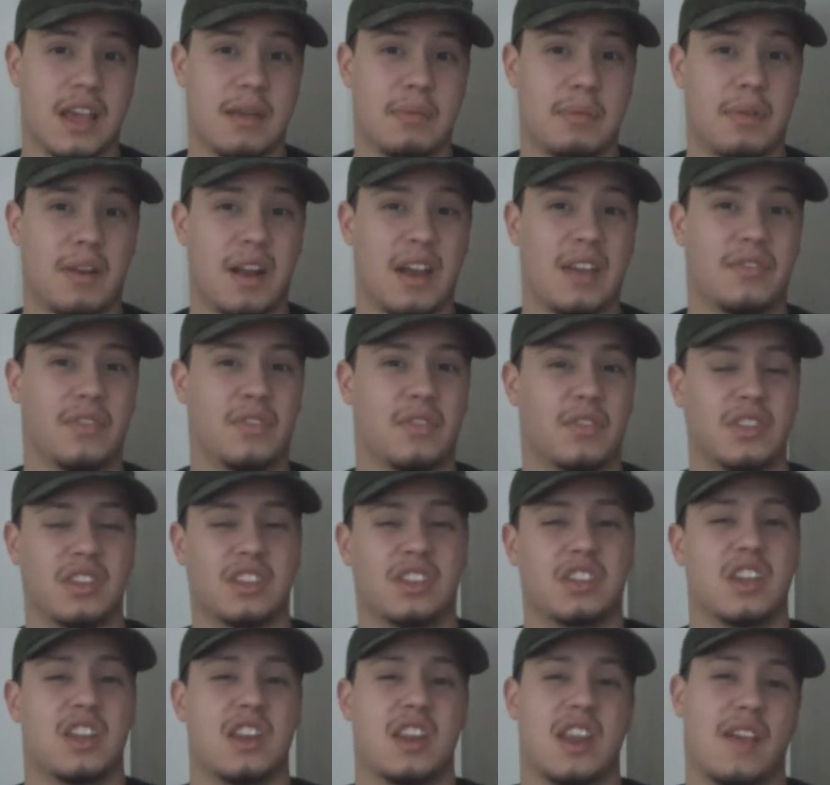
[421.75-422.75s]
sniper rifle,
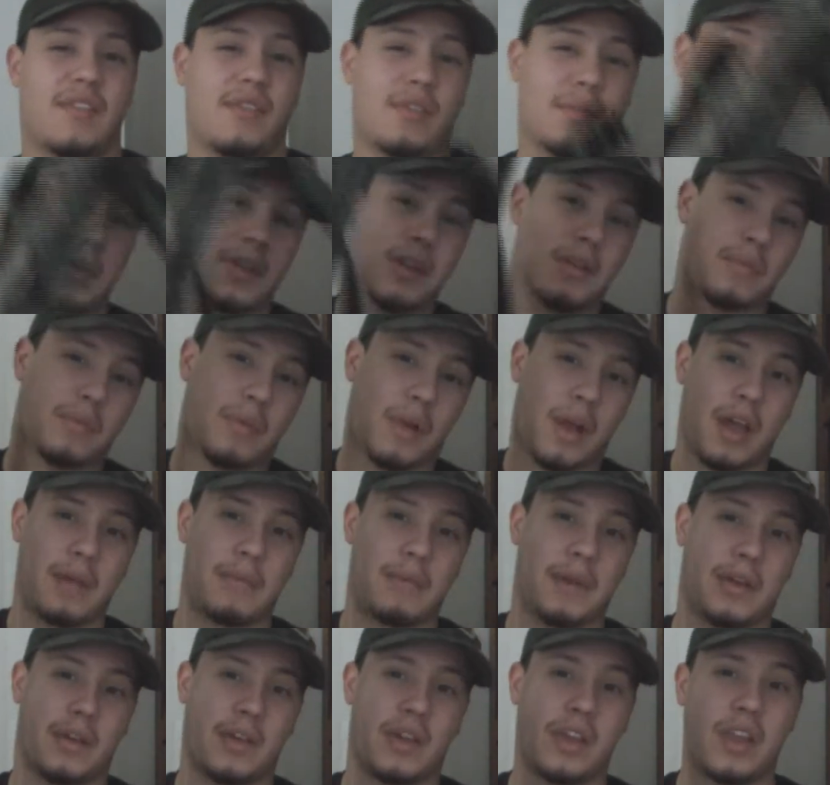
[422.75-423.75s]
this should never be your
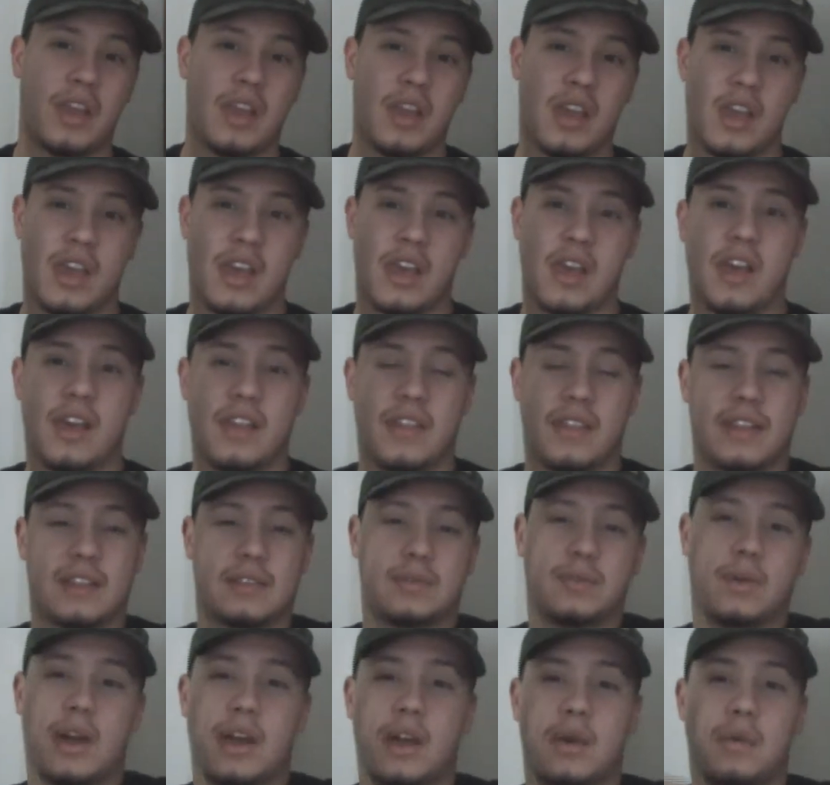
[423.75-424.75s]
primary.
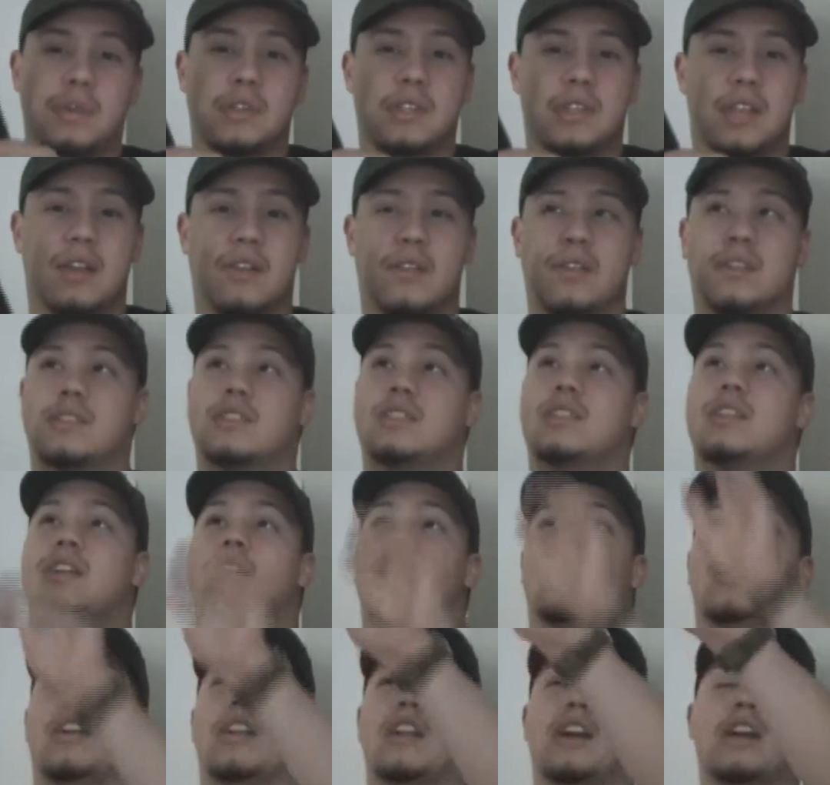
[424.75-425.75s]
That's why I always carry a
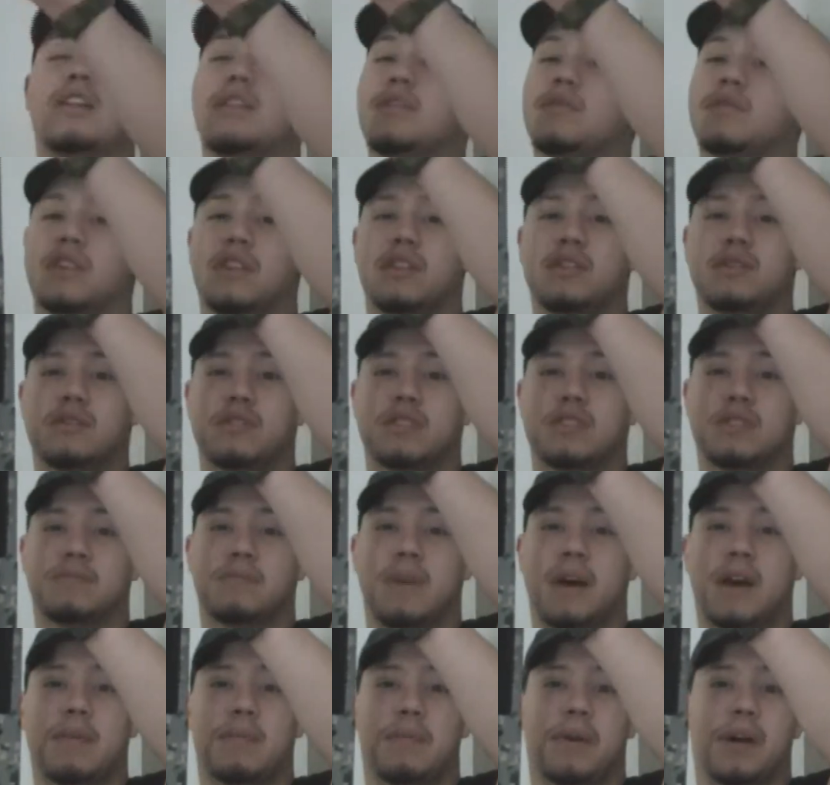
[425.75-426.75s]
sling on it. I don't even use this
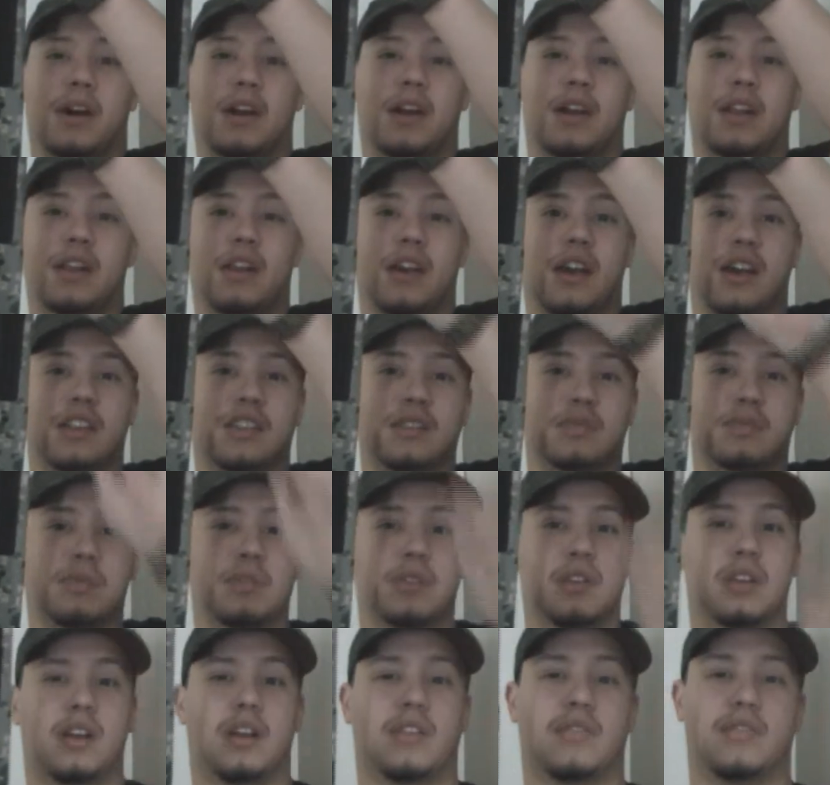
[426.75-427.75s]
bipod. I just
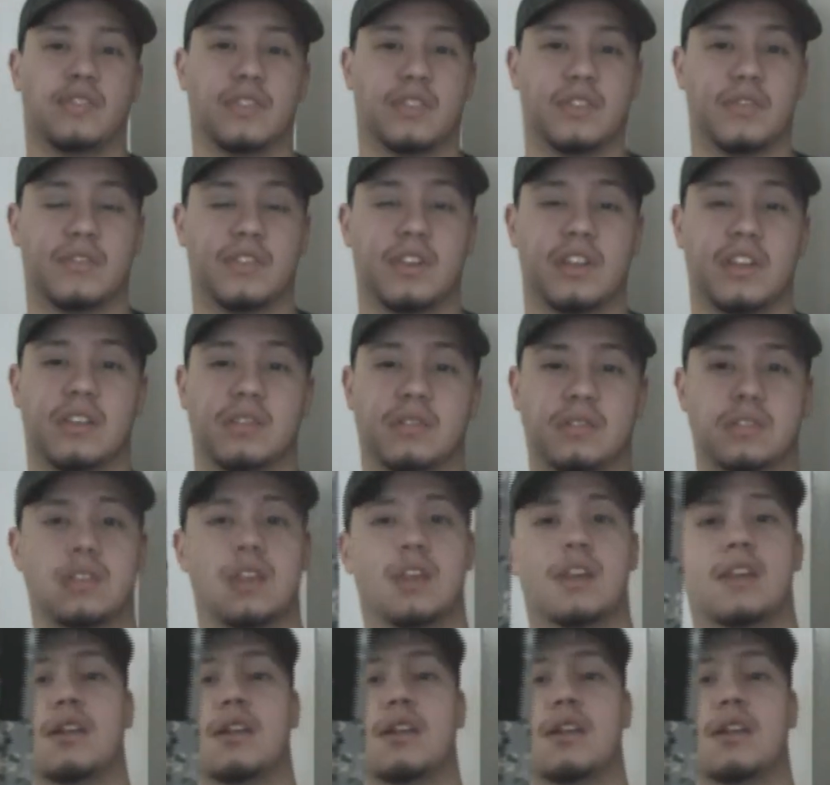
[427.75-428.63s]
put it on for the video's